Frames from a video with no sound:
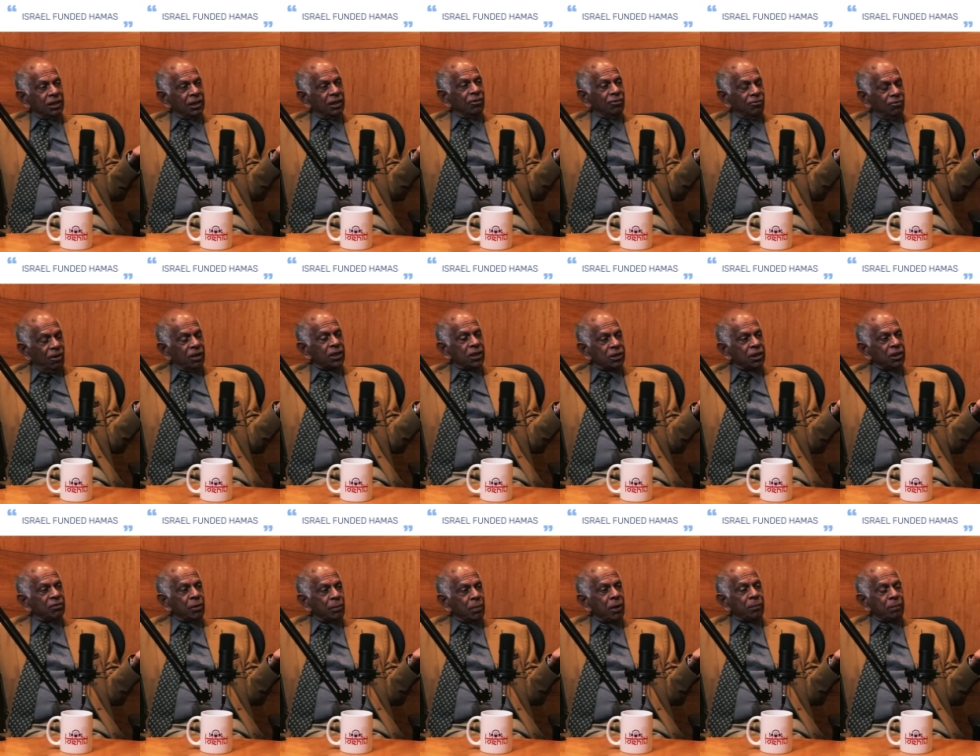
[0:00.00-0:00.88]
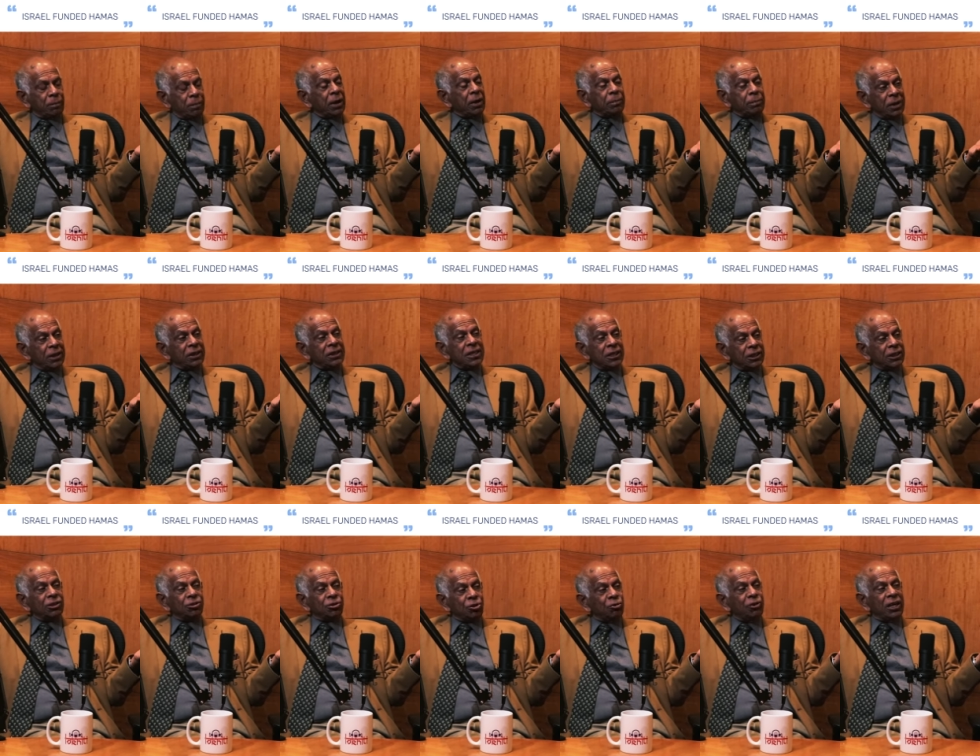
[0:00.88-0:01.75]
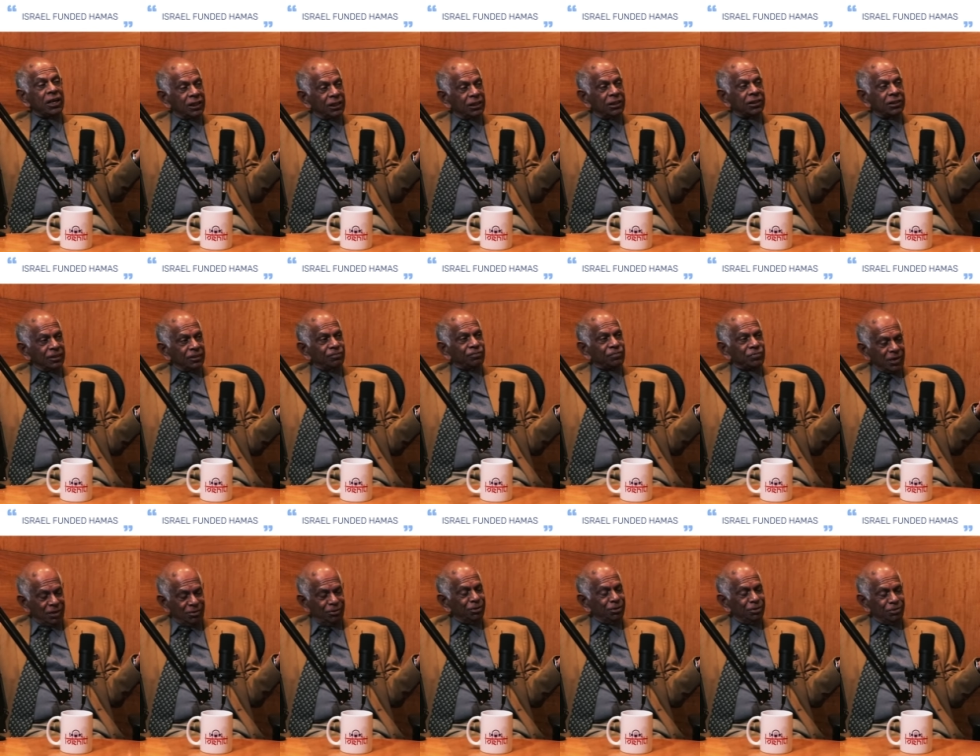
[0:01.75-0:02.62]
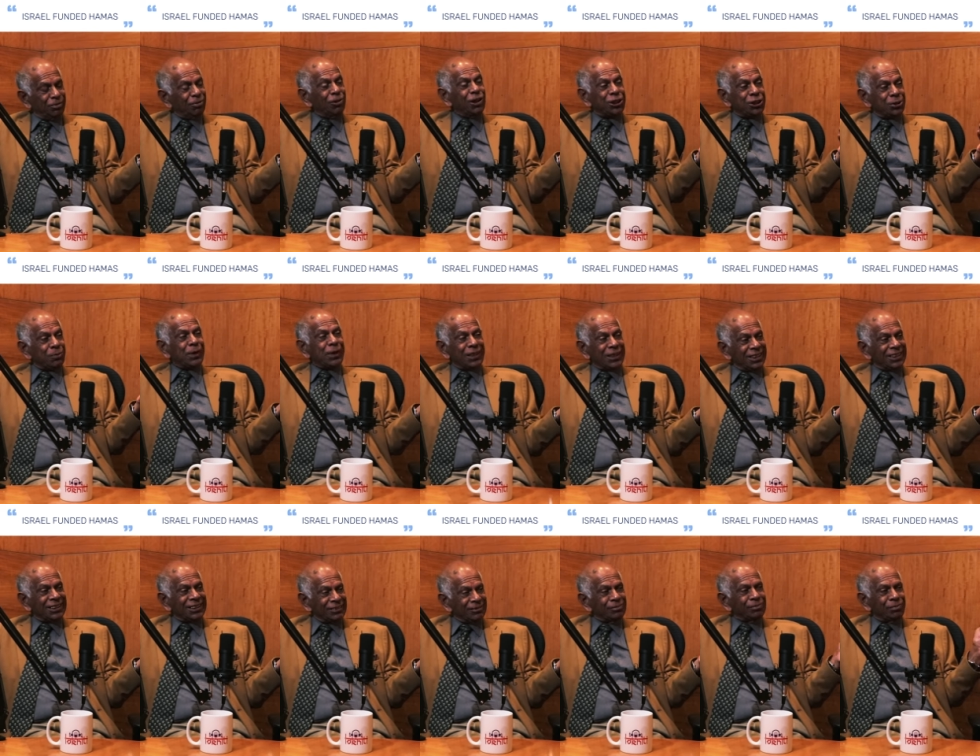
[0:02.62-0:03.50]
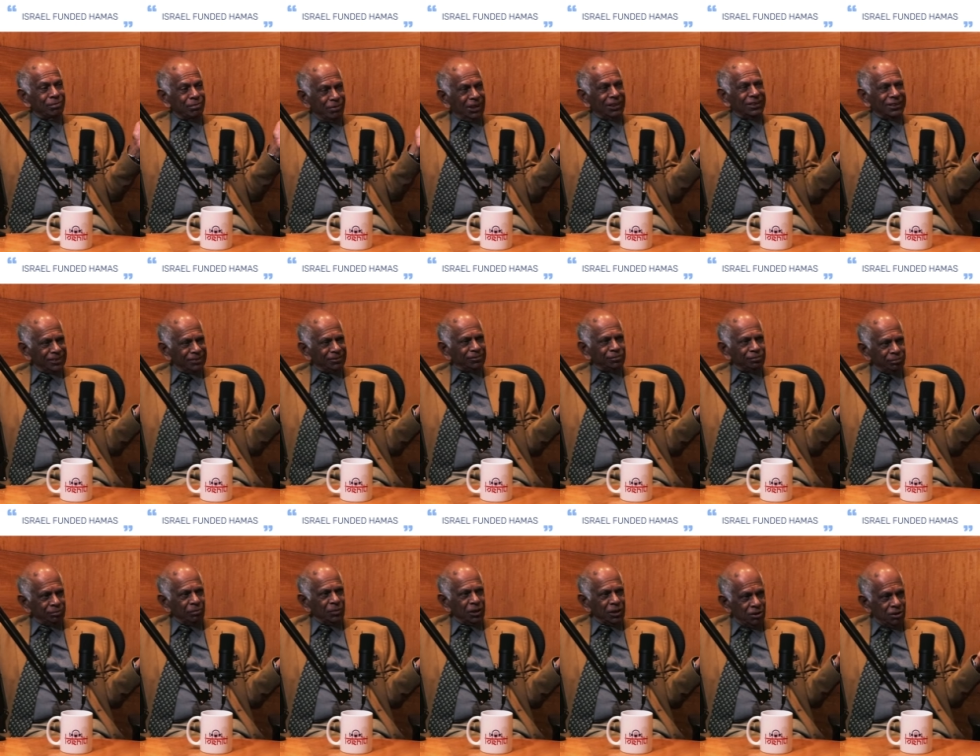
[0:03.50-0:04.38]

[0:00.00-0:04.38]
One we had picnic in Kuwait, Polish picnic, but you